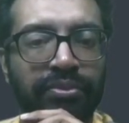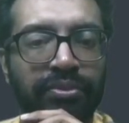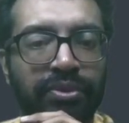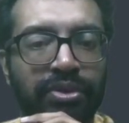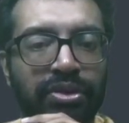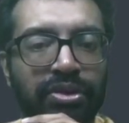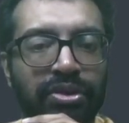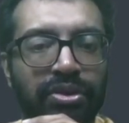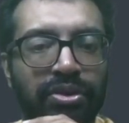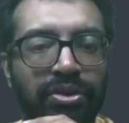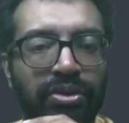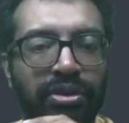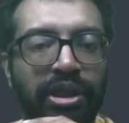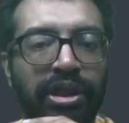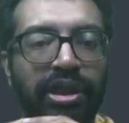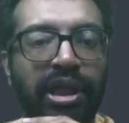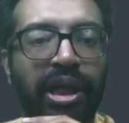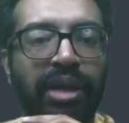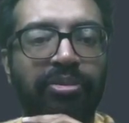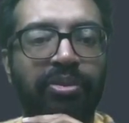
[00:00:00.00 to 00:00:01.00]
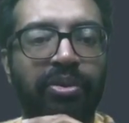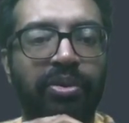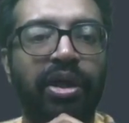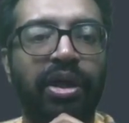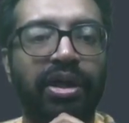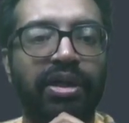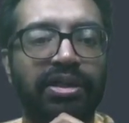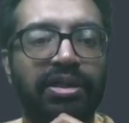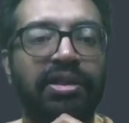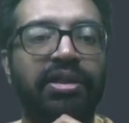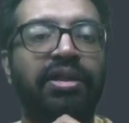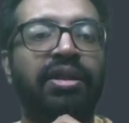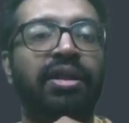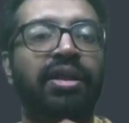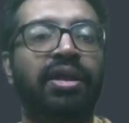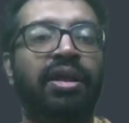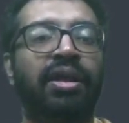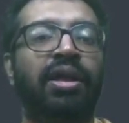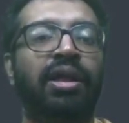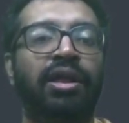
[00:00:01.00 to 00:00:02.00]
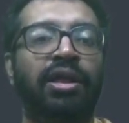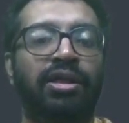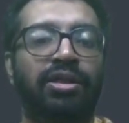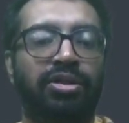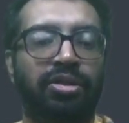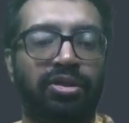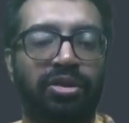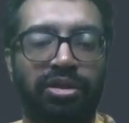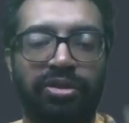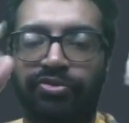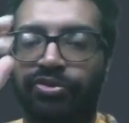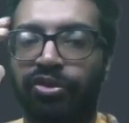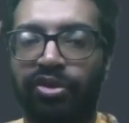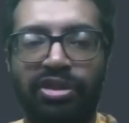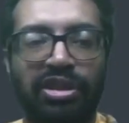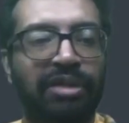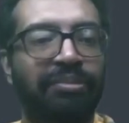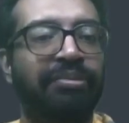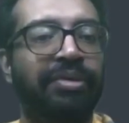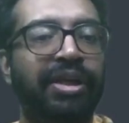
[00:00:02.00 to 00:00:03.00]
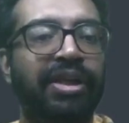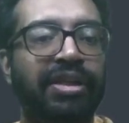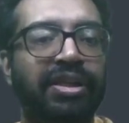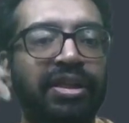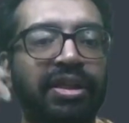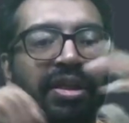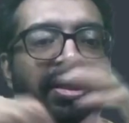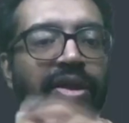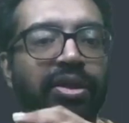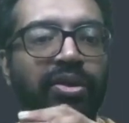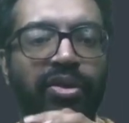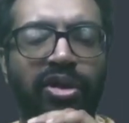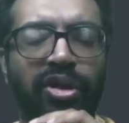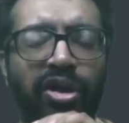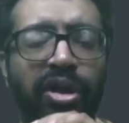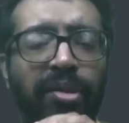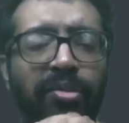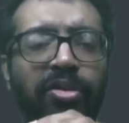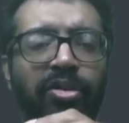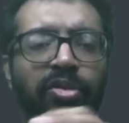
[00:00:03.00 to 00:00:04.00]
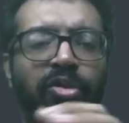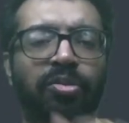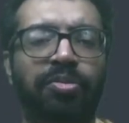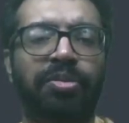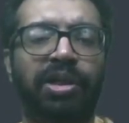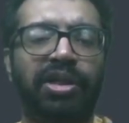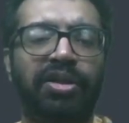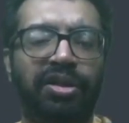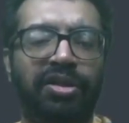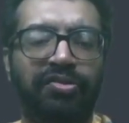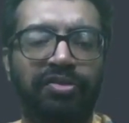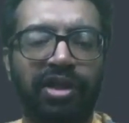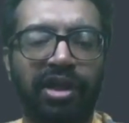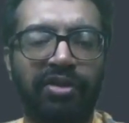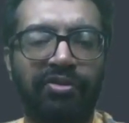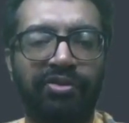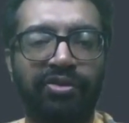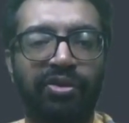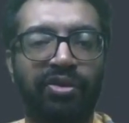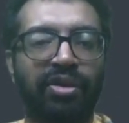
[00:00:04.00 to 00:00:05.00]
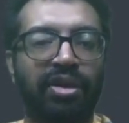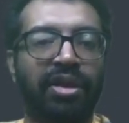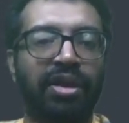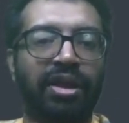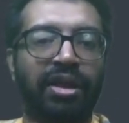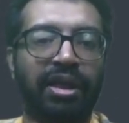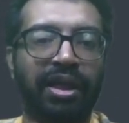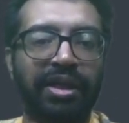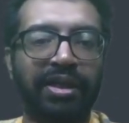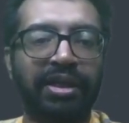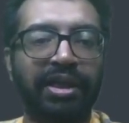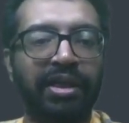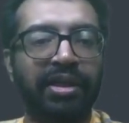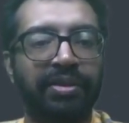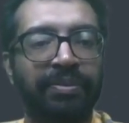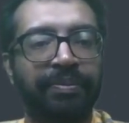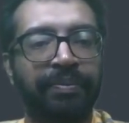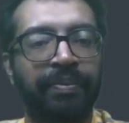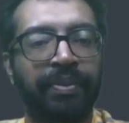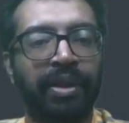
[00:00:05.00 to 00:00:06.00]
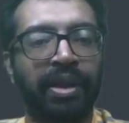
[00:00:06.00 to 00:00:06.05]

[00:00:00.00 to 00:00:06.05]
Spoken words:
So that can be one reason. So for some reason you are not able to open that file for writing,